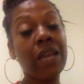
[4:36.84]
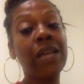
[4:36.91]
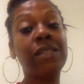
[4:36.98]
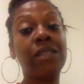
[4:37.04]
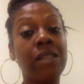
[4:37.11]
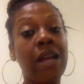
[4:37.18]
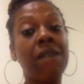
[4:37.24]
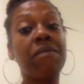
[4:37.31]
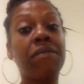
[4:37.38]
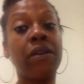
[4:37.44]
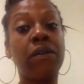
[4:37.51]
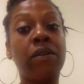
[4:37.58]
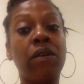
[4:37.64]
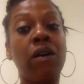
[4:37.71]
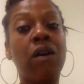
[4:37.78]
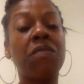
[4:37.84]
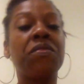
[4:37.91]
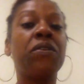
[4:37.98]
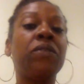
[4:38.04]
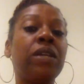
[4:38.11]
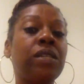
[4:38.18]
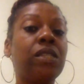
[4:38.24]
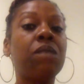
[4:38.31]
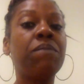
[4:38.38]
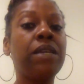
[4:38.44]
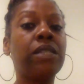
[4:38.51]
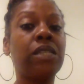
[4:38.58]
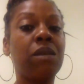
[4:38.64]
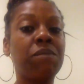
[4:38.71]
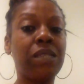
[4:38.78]
It's not fair at all. There needs to
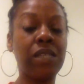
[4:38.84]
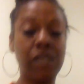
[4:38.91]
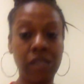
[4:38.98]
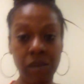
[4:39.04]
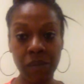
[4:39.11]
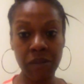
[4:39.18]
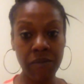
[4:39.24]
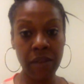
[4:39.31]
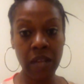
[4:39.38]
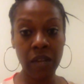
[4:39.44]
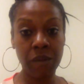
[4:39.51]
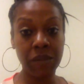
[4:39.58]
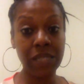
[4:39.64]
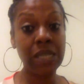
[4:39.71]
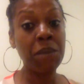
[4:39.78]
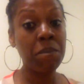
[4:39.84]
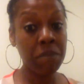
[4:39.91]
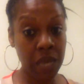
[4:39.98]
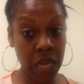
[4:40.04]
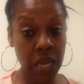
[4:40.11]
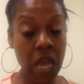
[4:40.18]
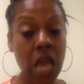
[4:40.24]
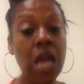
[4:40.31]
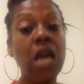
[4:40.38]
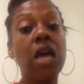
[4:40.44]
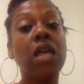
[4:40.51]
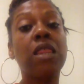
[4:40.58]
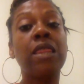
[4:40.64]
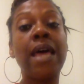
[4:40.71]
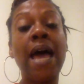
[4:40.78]
be some system developed, to me,
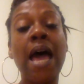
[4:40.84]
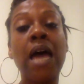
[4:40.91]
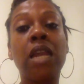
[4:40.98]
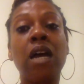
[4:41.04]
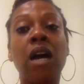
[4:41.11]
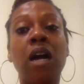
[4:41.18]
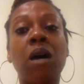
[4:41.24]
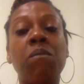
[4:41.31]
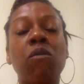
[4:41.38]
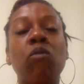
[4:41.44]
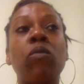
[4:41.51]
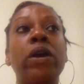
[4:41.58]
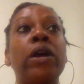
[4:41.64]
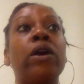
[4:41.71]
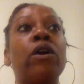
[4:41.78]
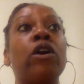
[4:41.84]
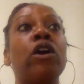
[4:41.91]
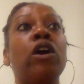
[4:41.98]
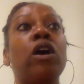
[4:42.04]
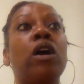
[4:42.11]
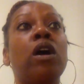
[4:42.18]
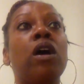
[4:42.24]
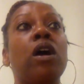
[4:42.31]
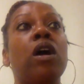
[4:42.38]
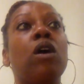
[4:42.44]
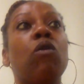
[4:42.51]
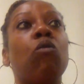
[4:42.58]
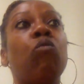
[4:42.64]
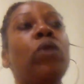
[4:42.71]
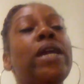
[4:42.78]
that where
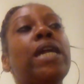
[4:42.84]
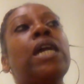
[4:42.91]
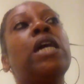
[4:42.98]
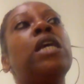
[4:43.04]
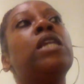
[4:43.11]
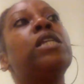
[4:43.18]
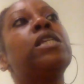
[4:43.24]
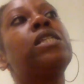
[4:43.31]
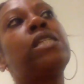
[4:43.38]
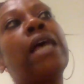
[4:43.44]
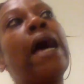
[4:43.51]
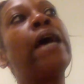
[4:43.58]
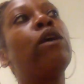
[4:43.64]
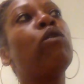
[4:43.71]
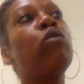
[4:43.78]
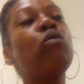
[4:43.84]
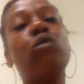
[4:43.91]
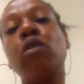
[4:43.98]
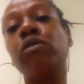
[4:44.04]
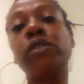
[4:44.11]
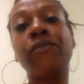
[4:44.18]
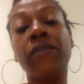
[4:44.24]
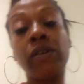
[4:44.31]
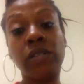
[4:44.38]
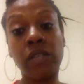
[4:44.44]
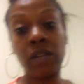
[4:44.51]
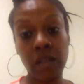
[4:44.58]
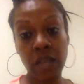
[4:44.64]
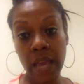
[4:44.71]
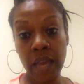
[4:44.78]
we can decide who goes first
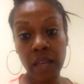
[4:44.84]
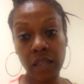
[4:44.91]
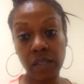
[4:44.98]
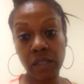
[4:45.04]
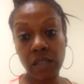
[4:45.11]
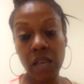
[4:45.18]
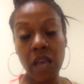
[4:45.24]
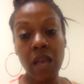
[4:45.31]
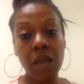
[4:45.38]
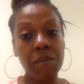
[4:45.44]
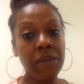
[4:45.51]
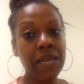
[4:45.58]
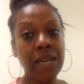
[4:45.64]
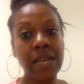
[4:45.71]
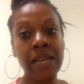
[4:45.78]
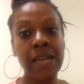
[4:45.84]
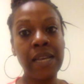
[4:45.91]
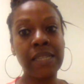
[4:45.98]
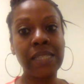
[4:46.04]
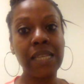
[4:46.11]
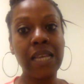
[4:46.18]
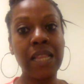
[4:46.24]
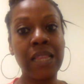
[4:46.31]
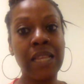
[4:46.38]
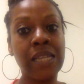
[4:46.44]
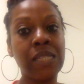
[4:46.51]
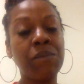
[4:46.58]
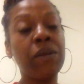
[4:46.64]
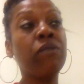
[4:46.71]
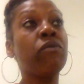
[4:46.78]
in a case. Because
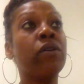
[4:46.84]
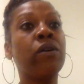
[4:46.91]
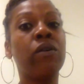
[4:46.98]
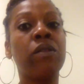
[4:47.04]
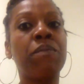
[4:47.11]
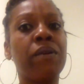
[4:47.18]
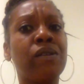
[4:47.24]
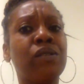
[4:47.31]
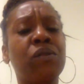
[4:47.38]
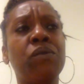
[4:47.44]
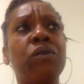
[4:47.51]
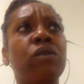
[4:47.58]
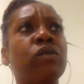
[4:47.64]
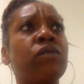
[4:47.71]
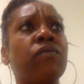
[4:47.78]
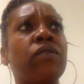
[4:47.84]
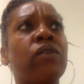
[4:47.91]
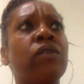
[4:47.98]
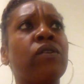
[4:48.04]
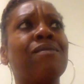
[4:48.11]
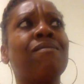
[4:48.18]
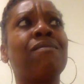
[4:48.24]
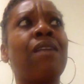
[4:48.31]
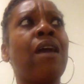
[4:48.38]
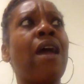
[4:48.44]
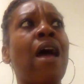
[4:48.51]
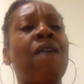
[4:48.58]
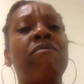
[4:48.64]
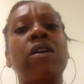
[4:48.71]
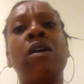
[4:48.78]
let's be real, the person who goes first, they
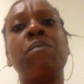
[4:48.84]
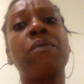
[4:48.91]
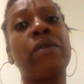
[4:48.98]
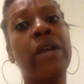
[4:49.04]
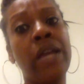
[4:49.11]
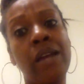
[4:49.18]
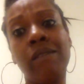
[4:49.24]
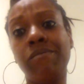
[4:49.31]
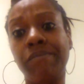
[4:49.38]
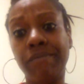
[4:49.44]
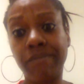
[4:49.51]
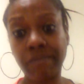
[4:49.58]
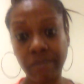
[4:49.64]
have the upper hand.